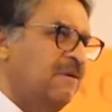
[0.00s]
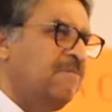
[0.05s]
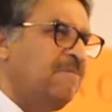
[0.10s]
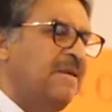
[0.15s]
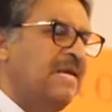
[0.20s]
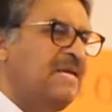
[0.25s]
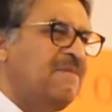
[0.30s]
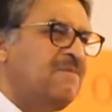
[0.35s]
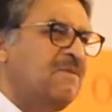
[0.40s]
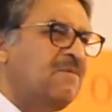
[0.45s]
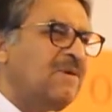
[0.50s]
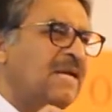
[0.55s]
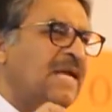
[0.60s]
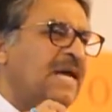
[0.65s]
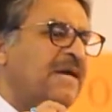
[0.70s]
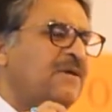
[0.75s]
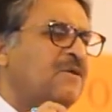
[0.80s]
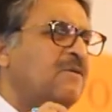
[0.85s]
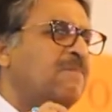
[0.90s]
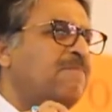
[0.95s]
a bridge, we would
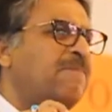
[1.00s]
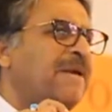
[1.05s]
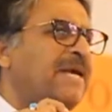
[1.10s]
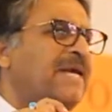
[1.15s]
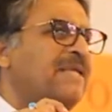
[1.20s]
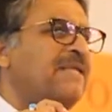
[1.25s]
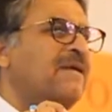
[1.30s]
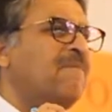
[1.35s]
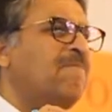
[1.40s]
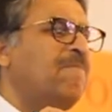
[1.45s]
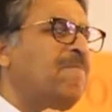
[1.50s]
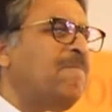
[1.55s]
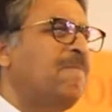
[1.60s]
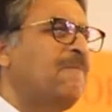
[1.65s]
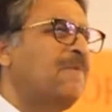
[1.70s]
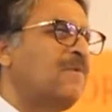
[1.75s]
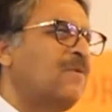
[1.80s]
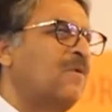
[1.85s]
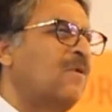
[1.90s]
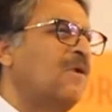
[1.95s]
like to play the
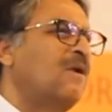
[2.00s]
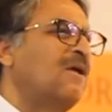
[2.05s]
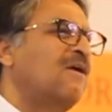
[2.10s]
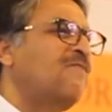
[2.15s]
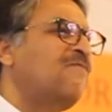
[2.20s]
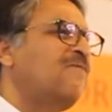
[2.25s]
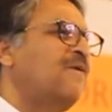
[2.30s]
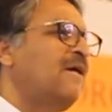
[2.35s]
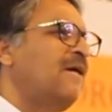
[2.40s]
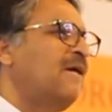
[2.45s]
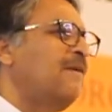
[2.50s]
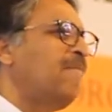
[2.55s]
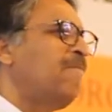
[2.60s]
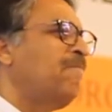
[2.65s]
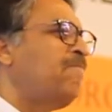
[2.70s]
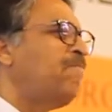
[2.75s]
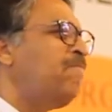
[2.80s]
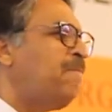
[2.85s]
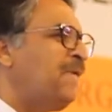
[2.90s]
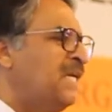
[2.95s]
role of a
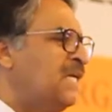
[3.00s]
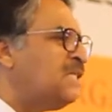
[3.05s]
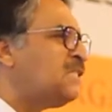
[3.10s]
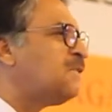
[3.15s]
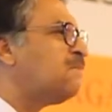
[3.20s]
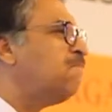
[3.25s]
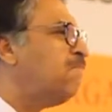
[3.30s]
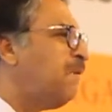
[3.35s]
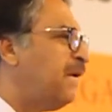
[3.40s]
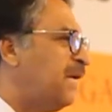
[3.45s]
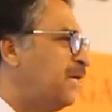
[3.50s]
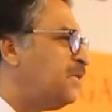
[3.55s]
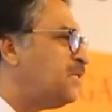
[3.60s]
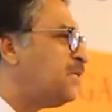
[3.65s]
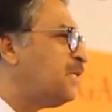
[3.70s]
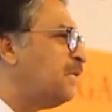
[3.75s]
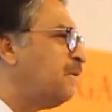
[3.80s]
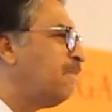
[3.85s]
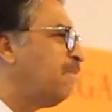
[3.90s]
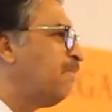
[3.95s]
peace
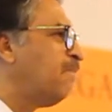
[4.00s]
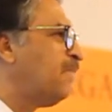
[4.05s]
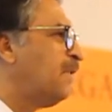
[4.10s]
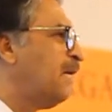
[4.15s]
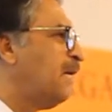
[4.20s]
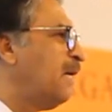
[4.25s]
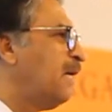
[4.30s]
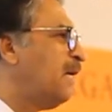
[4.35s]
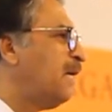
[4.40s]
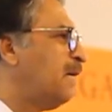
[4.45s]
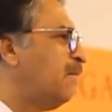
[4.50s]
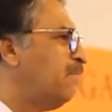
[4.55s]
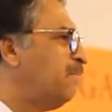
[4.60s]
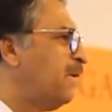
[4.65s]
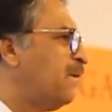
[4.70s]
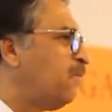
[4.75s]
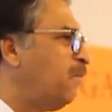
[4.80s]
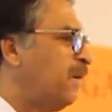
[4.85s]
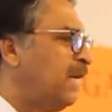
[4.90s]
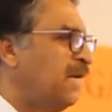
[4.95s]
bridge
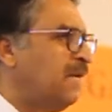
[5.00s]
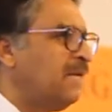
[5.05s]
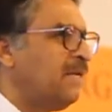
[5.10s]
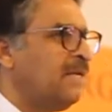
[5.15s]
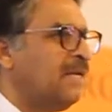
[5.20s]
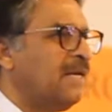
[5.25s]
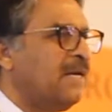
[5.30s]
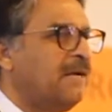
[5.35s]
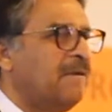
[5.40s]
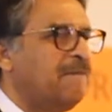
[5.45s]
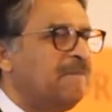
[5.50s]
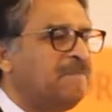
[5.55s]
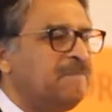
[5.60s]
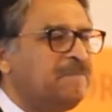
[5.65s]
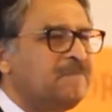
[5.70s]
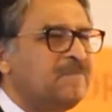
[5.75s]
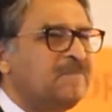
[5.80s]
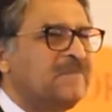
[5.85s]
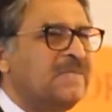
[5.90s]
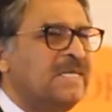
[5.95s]
between
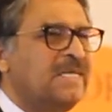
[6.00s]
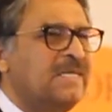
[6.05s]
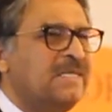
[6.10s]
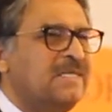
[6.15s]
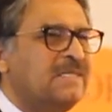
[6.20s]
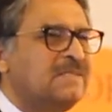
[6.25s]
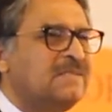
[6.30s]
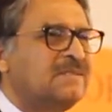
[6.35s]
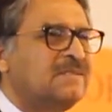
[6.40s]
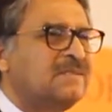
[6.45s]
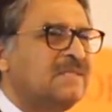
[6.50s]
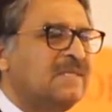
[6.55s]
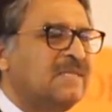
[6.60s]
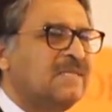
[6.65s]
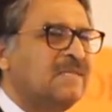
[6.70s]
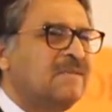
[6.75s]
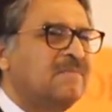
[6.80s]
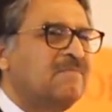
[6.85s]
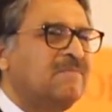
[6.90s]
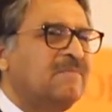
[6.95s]
the
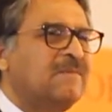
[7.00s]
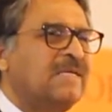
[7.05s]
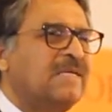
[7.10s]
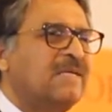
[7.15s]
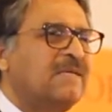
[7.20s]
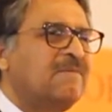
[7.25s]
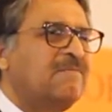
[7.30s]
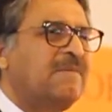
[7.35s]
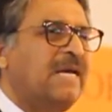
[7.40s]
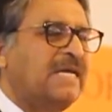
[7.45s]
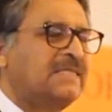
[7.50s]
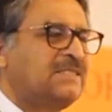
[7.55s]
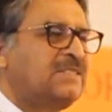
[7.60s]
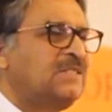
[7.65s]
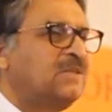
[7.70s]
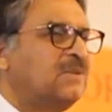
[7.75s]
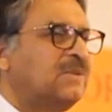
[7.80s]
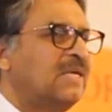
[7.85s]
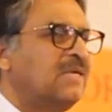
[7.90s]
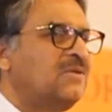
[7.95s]

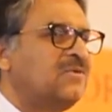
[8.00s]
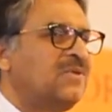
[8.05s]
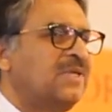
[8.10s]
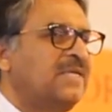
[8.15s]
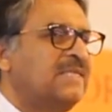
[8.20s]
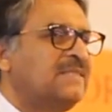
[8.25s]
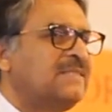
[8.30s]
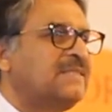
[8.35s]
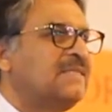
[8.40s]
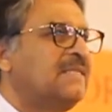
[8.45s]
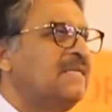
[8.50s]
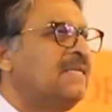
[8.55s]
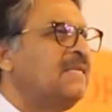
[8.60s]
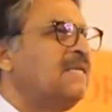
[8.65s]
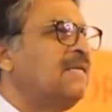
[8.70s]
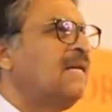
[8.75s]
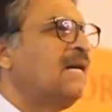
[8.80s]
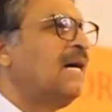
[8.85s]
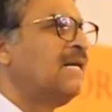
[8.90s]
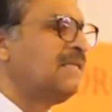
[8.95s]
SCO countries,
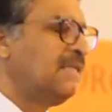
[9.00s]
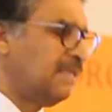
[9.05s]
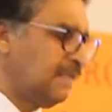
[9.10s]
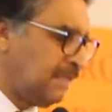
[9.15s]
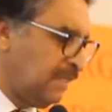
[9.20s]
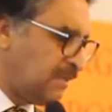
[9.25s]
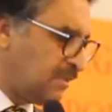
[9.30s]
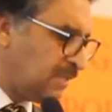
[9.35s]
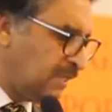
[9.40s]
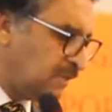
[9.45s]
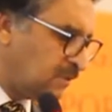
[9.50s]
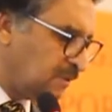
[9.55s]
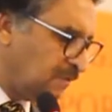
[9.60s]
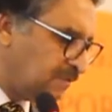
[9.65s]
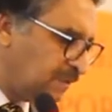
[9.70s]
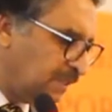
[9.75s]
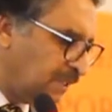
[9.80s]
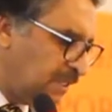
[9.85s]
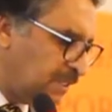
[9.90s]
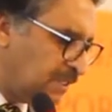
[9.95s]
other countries of
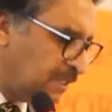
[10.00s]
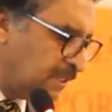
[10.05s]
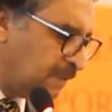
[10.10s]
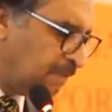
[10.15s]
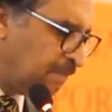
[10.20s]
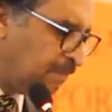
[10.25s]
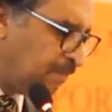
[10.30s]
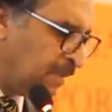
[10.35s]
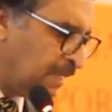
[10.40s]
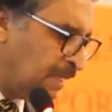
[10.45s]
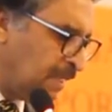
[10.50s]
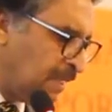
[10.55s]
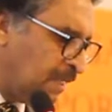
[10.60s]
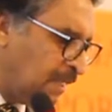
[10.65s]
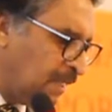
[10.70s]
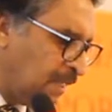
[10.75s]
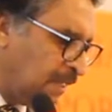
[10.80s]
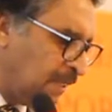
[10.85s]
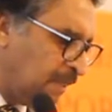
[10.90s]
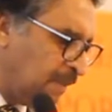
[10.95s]
the region. We